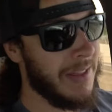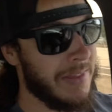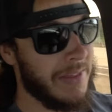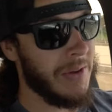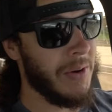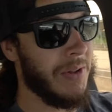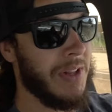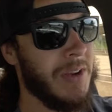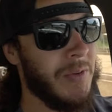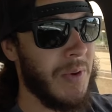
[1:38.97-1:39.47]

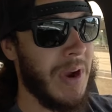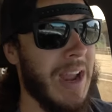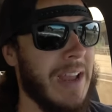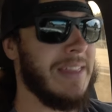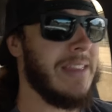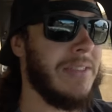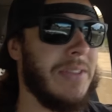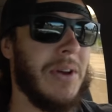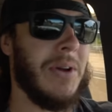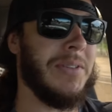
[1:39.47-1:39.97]
The only way
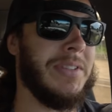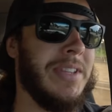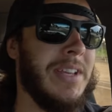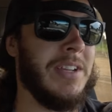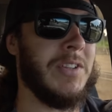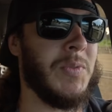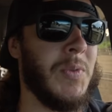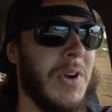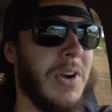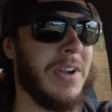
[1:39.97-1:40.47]
that those
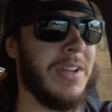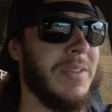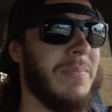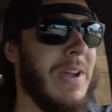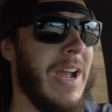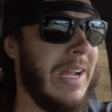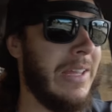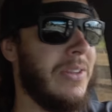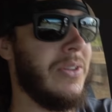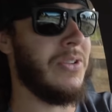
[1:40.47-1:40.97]
things work on the
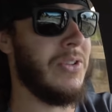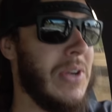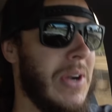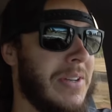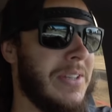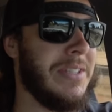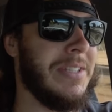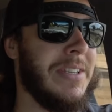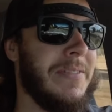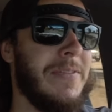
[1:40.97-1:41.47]
back of those
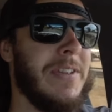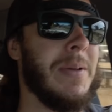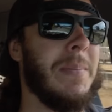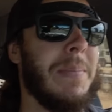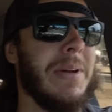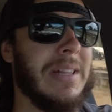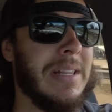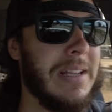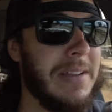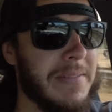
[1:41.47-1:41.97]
trucks is if you
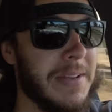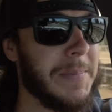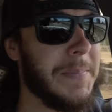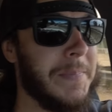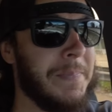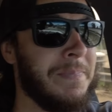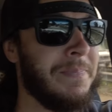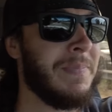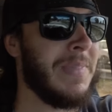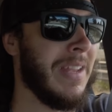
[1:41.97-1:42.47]
believe it.
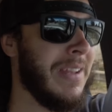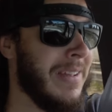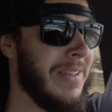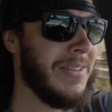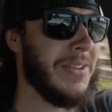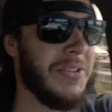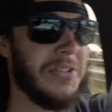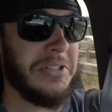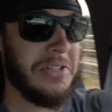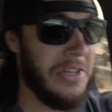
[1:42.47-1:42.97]

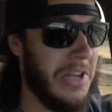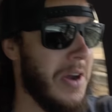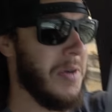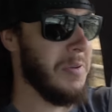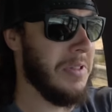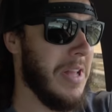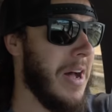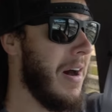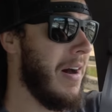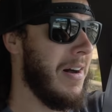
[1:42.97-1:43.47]
There's no
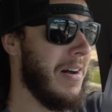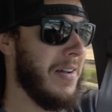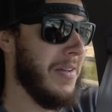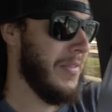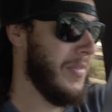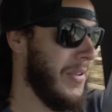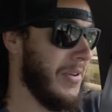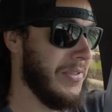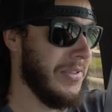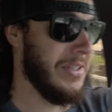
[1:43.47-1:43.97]
law,
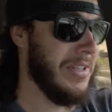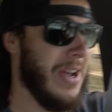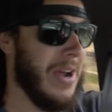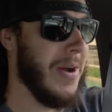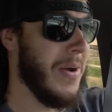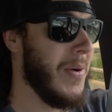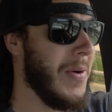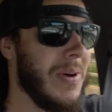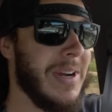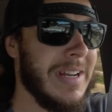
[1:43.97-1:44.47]
there's
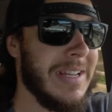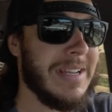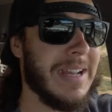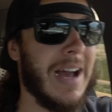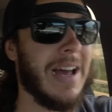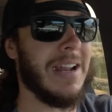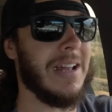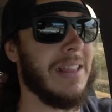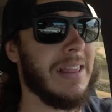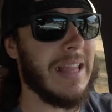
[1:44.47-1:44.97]
no any
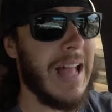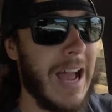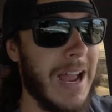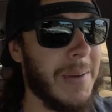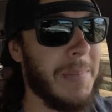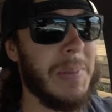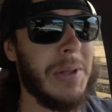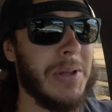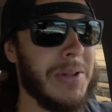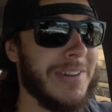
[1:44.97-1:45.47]
kind of
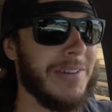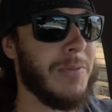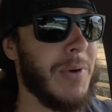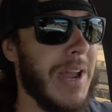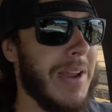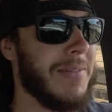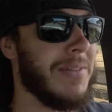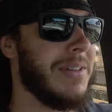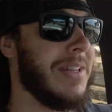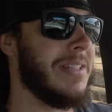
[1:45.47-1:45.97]
liability
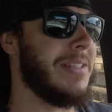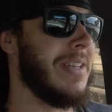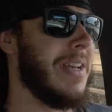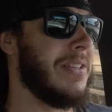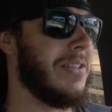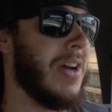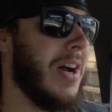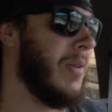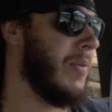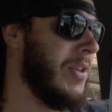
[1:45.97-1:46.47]
waiver that
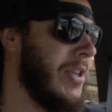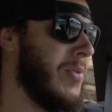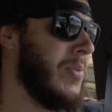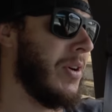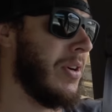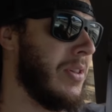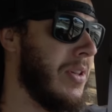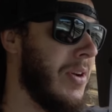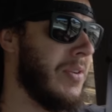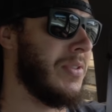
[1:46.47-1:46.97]
says, oh, well, you
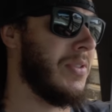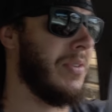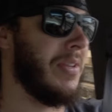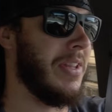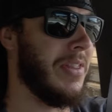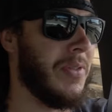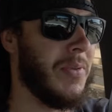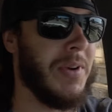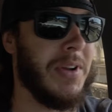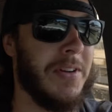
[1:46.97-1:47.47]
were closer
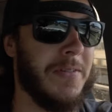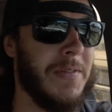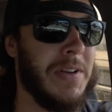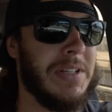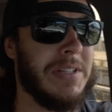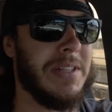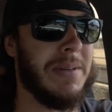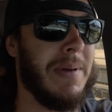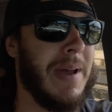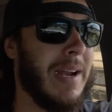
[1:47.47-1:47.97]
than 300
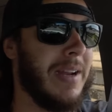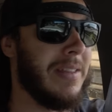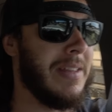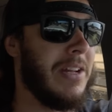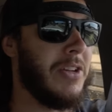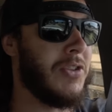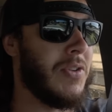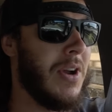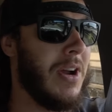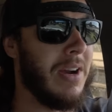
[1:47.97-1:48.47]
feet to the back of
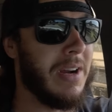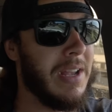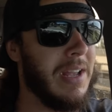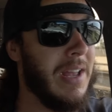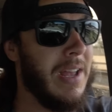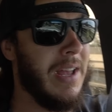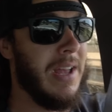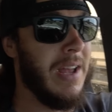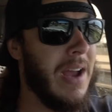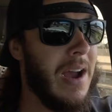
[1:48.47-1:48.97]
that truck,
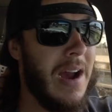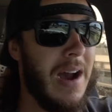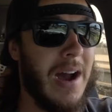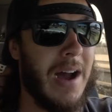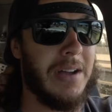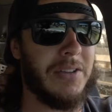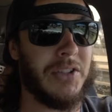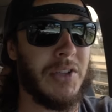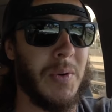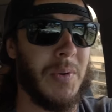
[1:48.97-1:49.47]

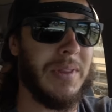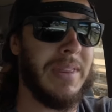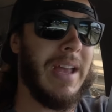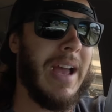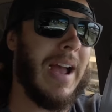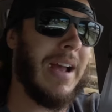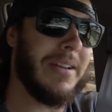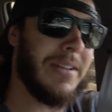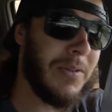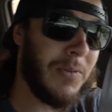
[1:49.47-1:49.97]
uh, so when
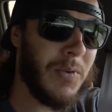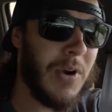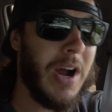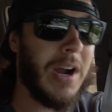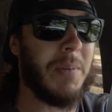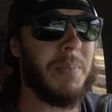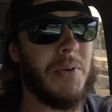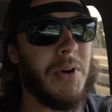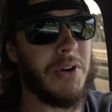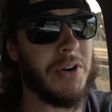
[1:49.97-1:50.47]
that
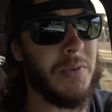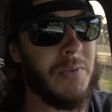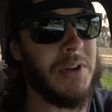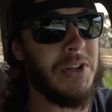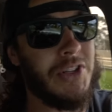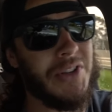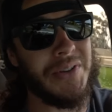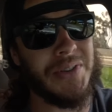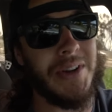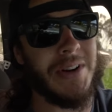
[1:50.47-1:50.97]
rock broke your
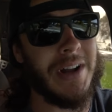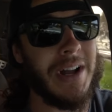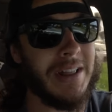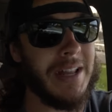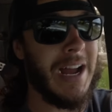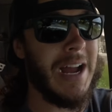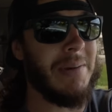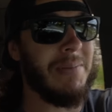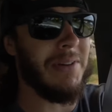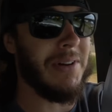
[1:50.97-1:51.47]
windshield, they're not
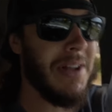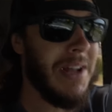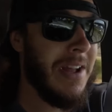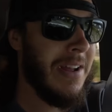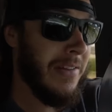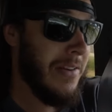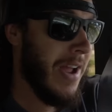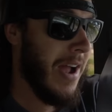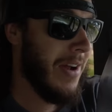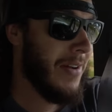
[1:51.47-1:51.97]
liable.
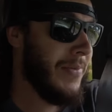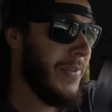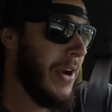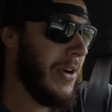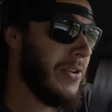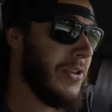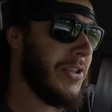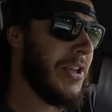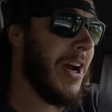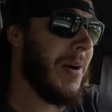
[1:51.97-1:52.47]
No,
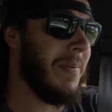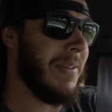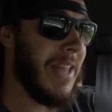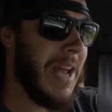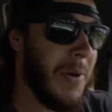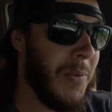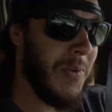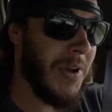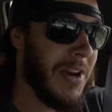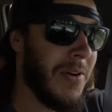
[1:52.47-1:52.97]
they're just hoping
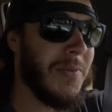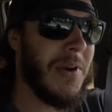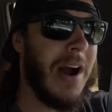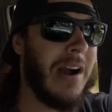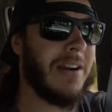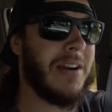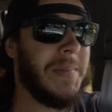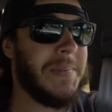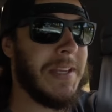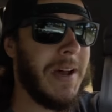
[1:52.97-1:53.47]
that when a
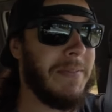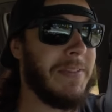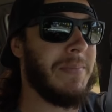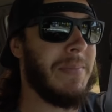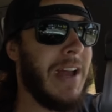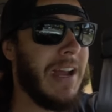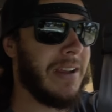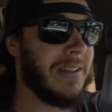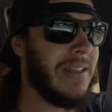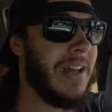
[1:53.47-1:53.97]
rock comes off the
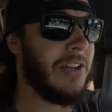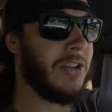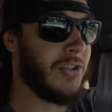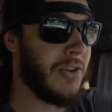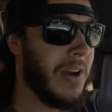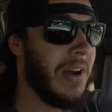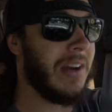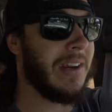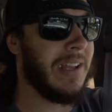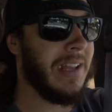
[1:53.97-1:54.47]
back of that
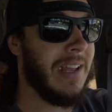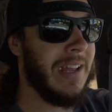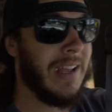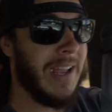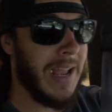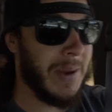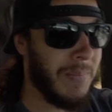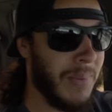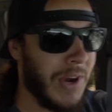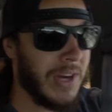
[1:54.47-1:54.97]
truck,
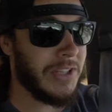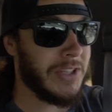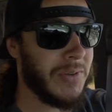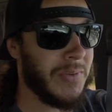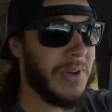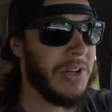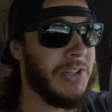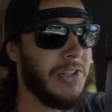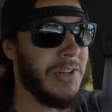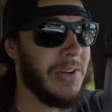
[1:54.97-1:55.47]
and breaks
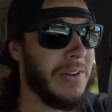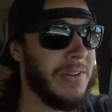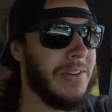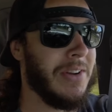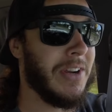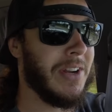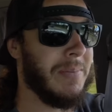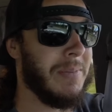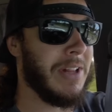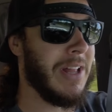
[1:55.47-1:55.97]
your windshield,
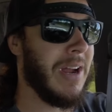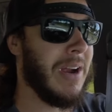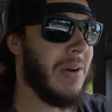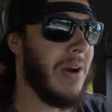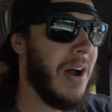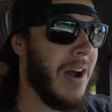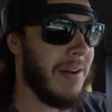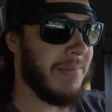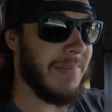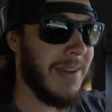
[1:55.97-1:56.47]
you're going to be like,
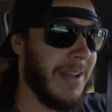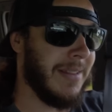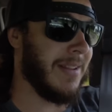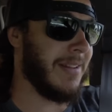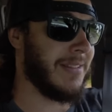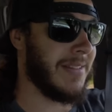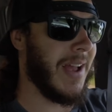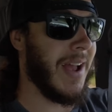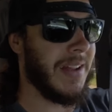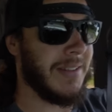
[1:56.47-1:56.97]
oh man,
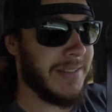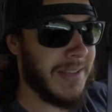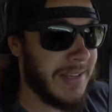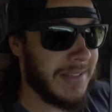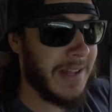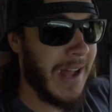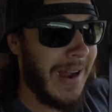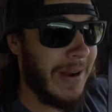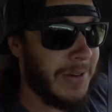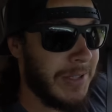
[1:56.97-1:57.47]
that sign
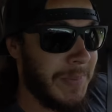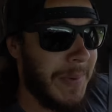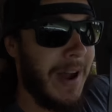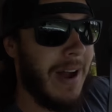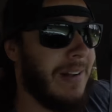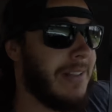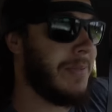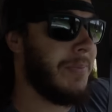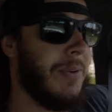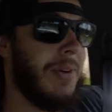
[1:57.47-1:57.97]
says not
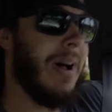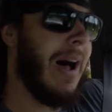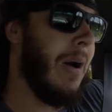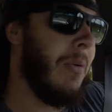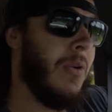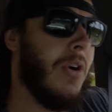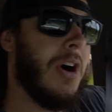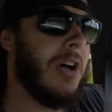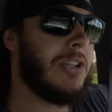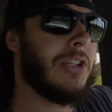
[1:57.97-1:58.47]
responsible. I
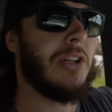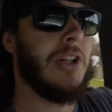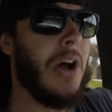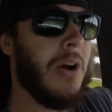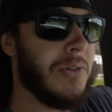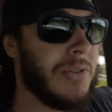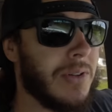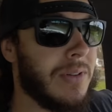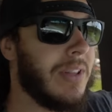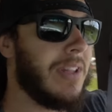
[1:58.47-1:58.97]
was
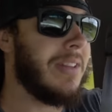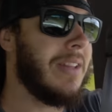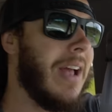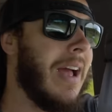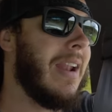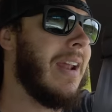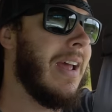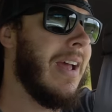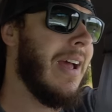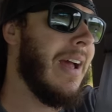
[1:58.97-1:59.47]
closer than
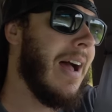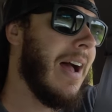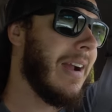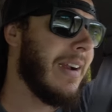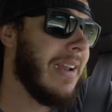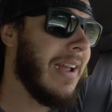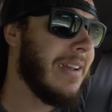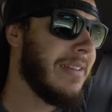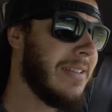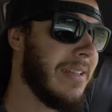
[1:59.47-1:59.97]
that. I
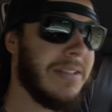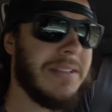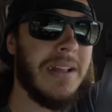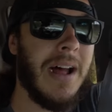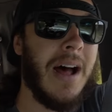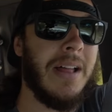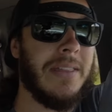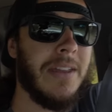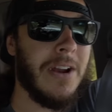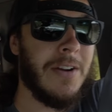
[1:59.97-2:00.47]
guess it's
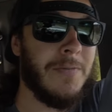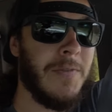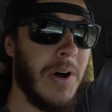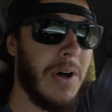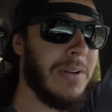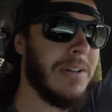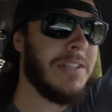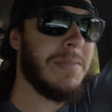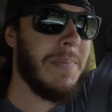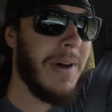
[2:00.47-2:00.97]
not their
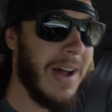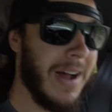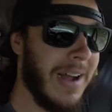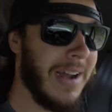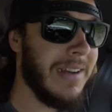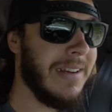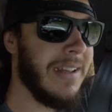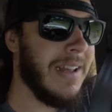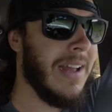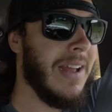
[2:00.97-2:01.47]
fault, it's
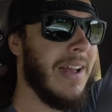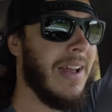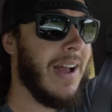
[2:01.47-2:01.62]
mine.